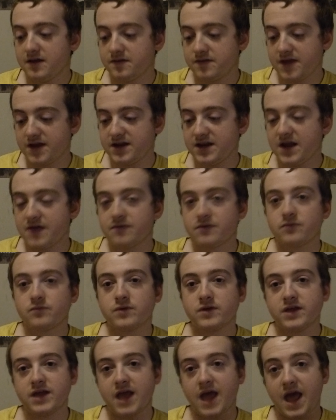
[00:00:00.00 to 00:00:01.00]
They never
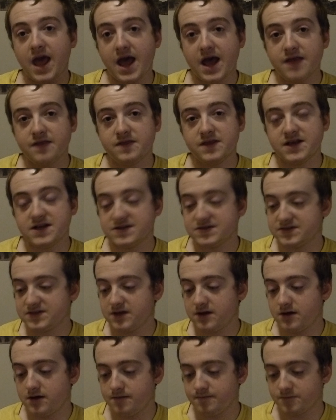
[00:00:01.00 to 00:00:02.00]
really had these
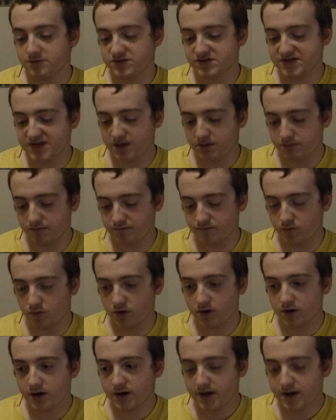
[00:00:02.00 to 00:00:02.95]
for sale before.